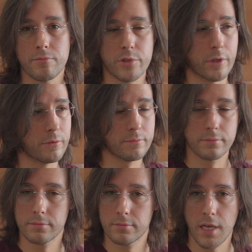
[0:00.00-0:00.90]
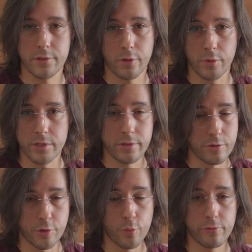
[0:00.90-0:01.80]
So, as always,
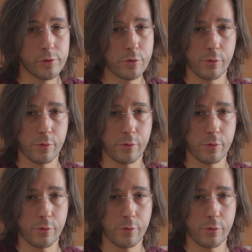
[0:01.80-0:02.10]
do what feels